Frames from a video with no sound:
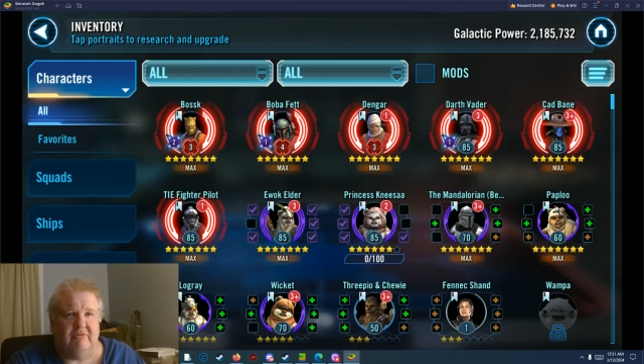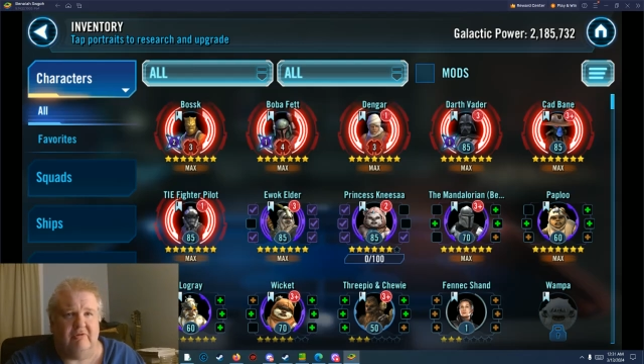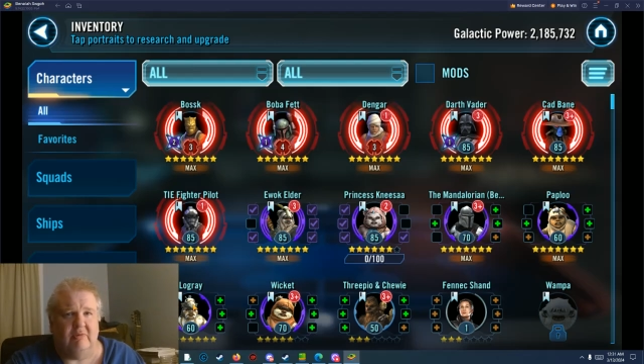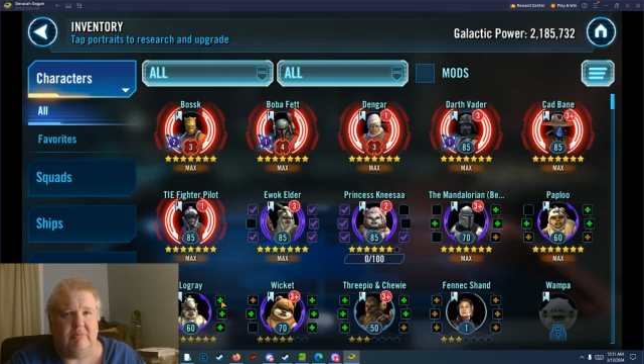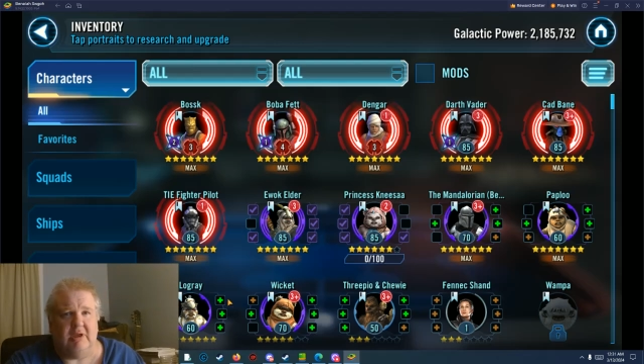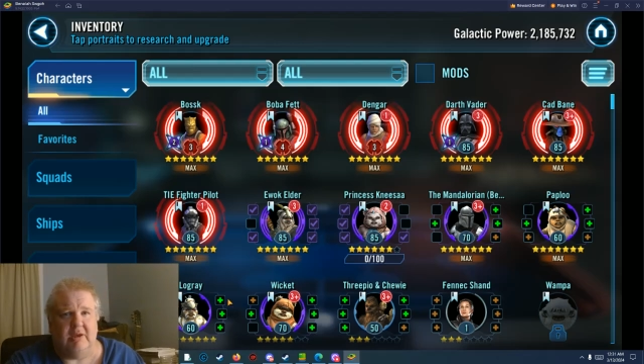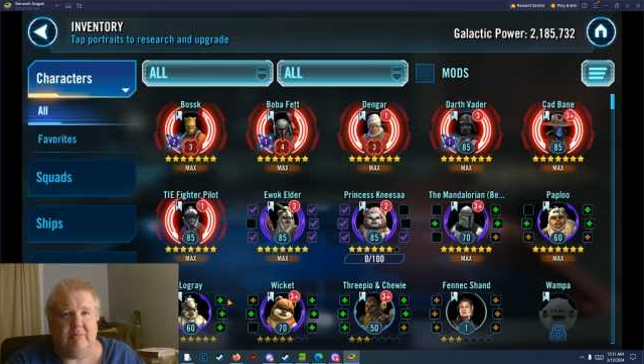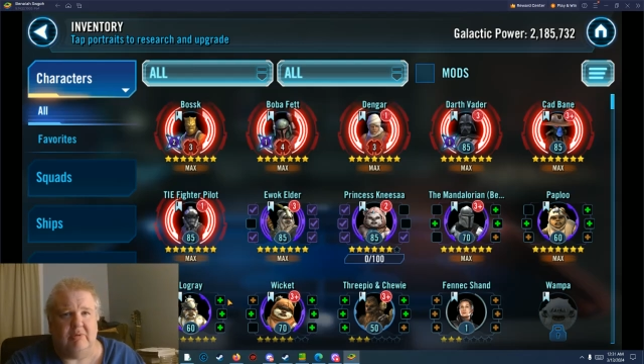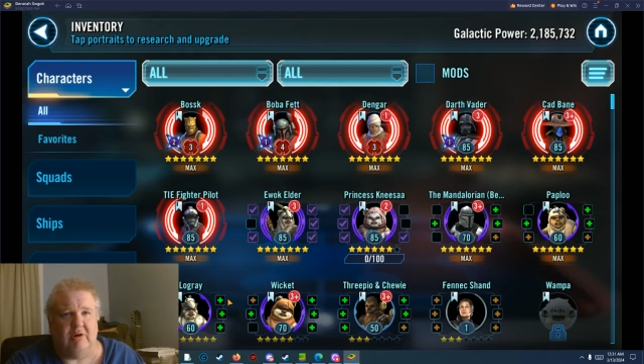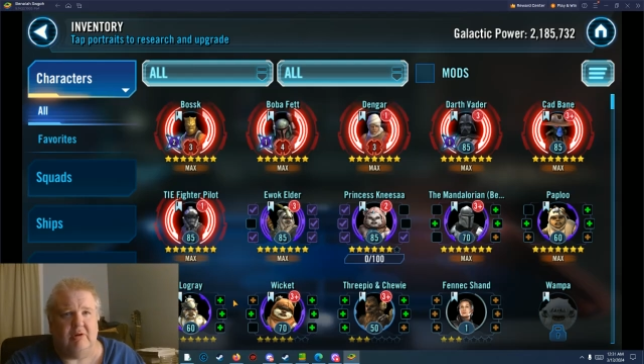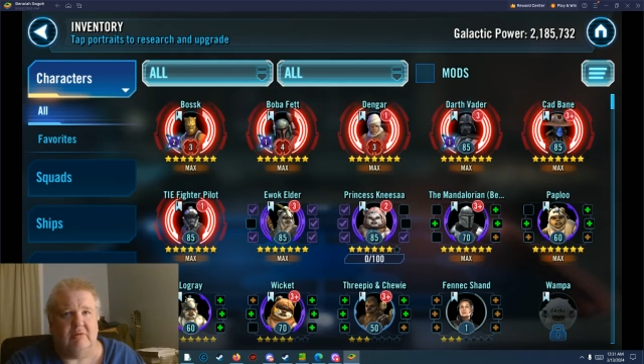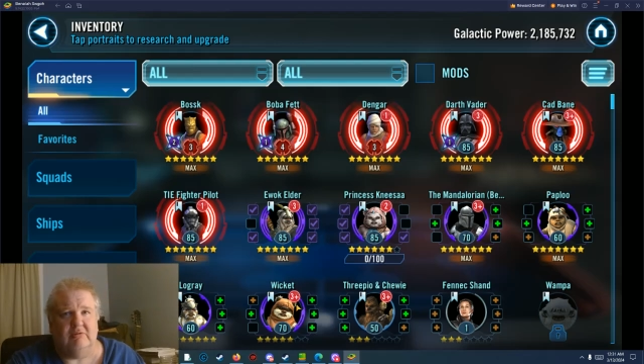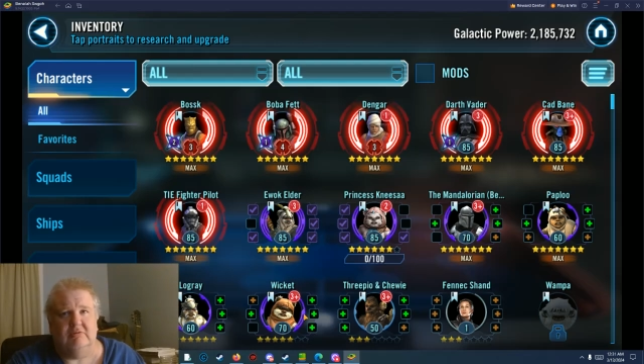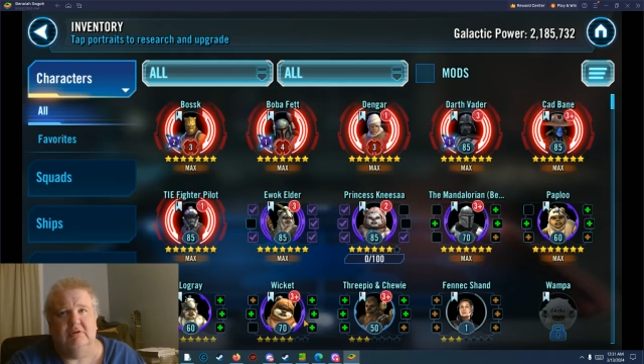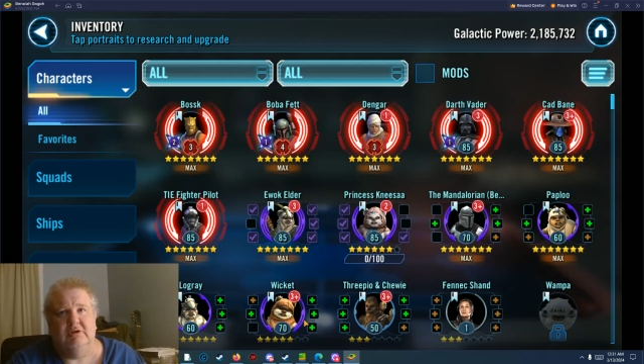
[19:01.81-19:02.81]
So I'm like,
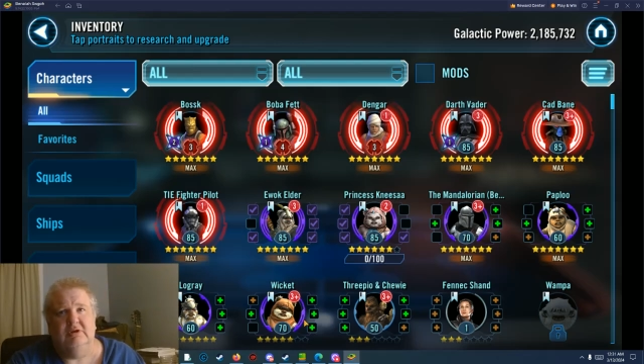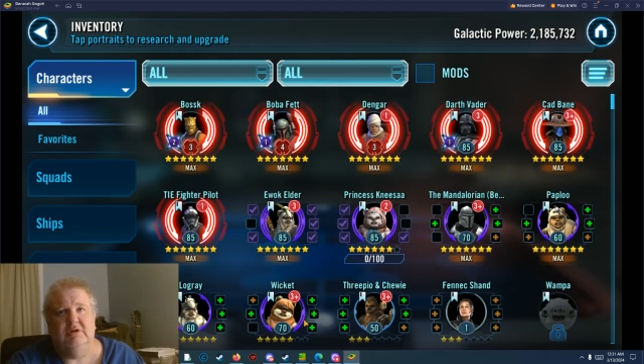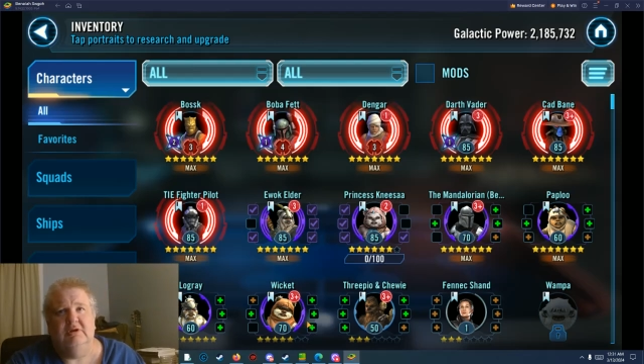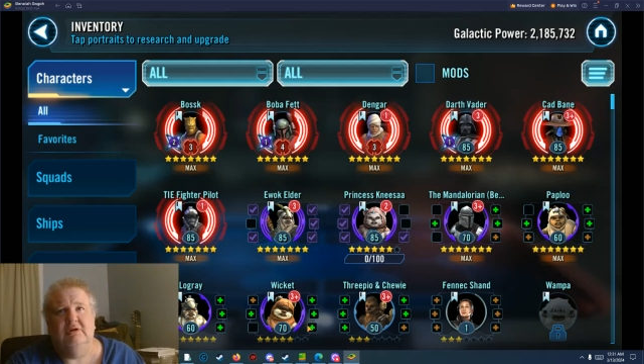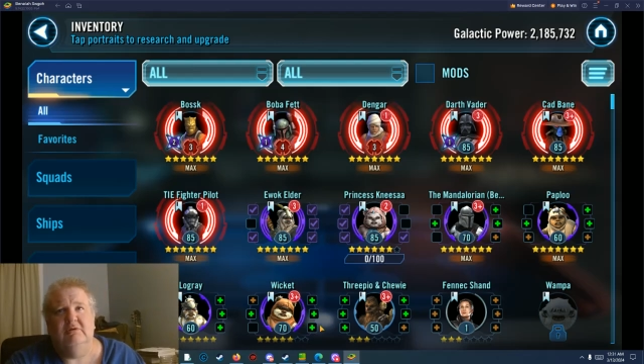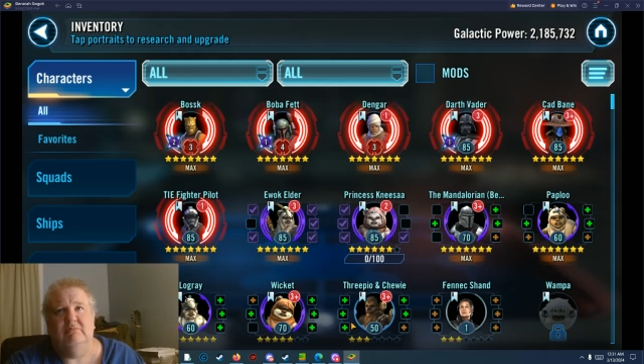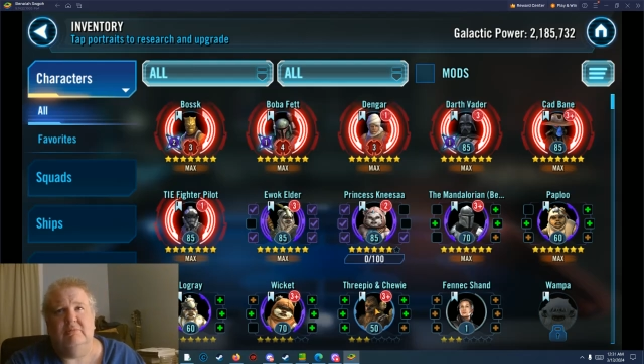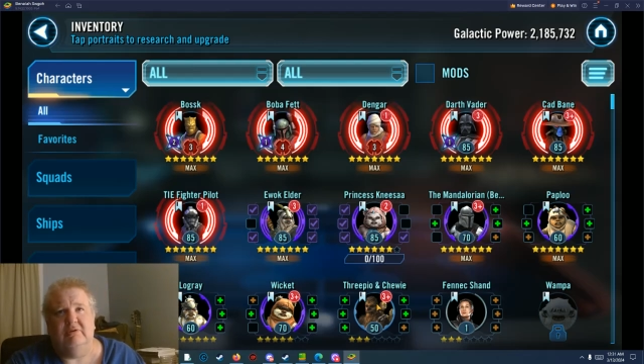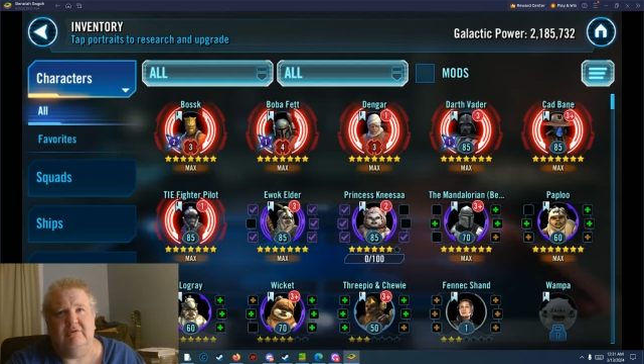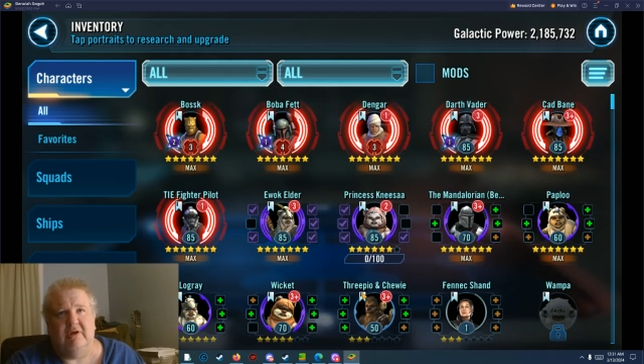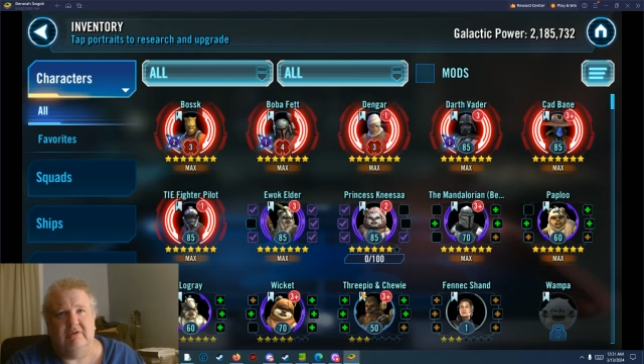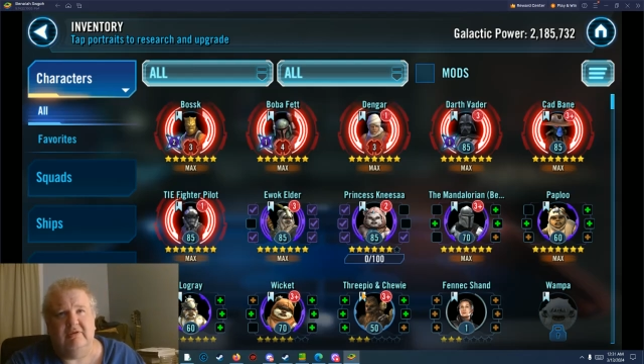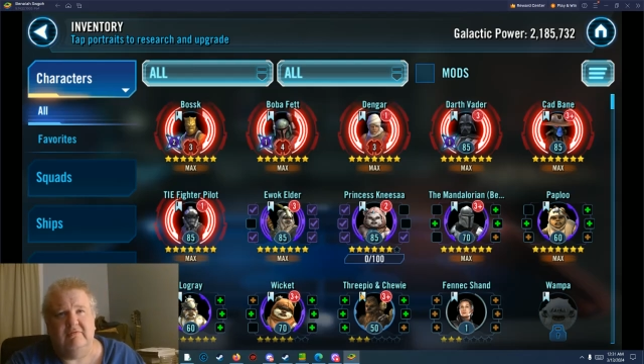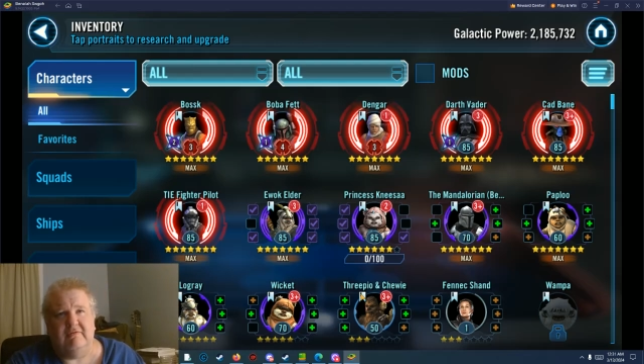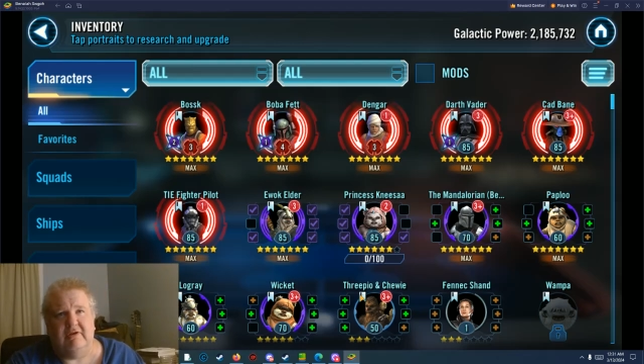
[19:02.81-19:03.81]
bro, put
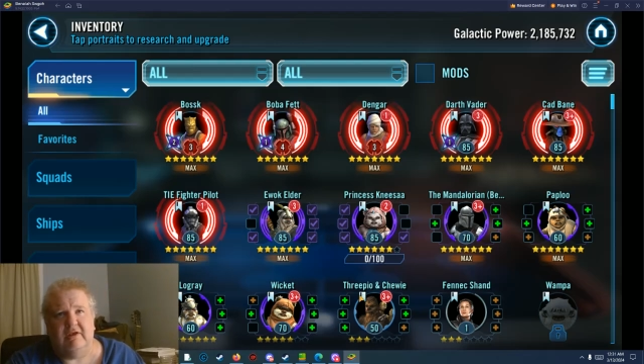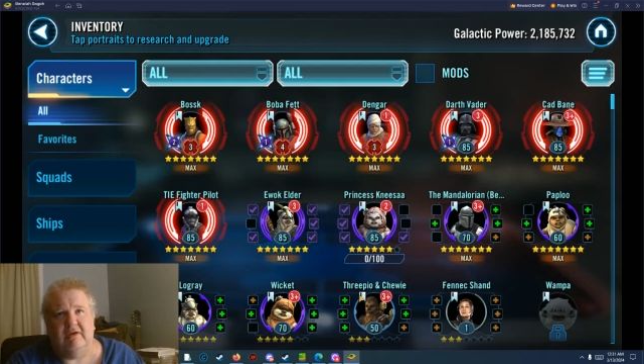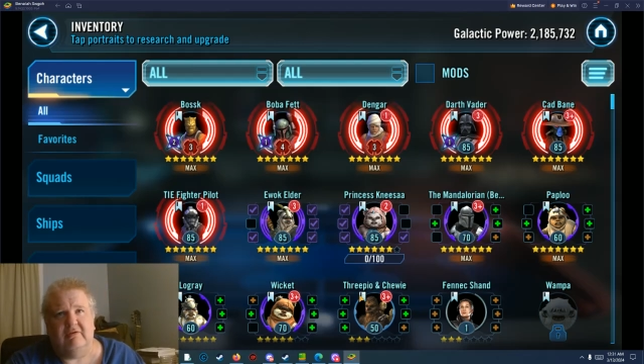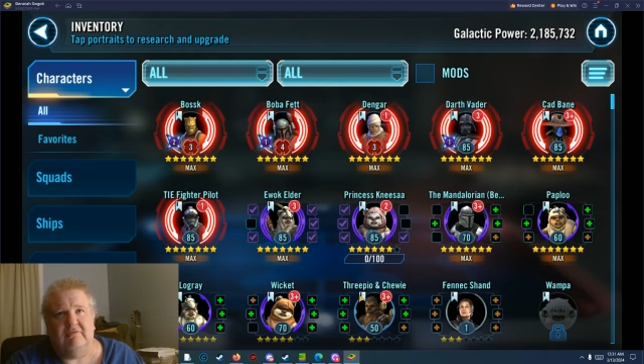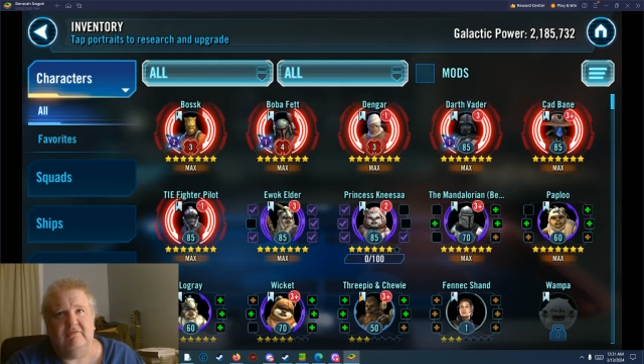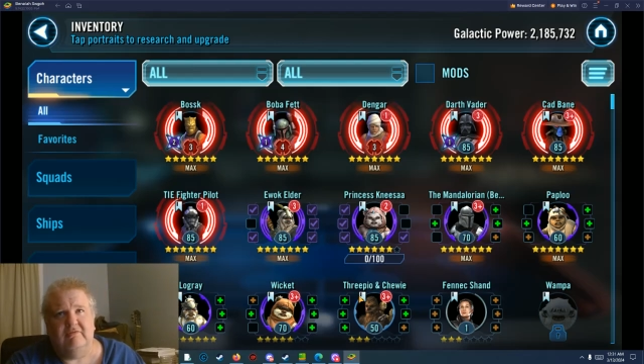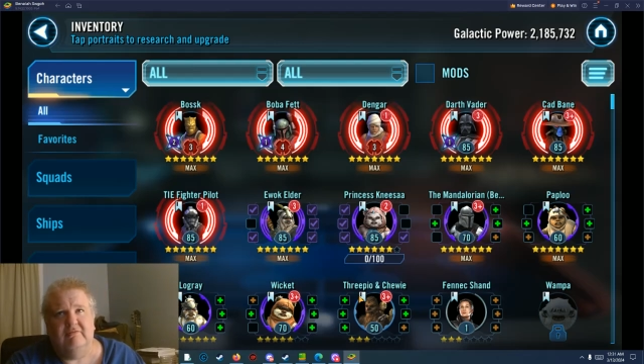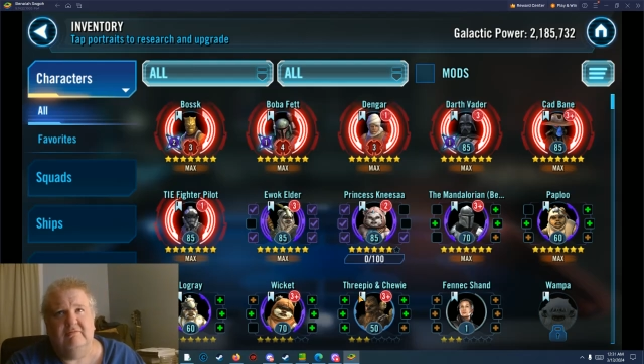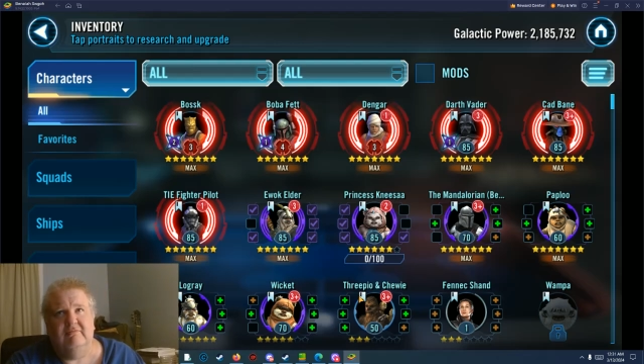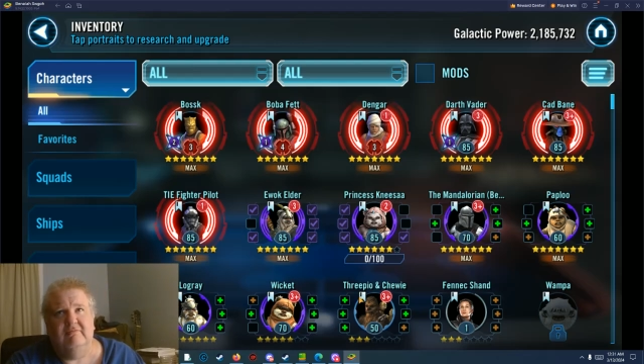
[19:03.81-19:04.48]
down the Phoenix,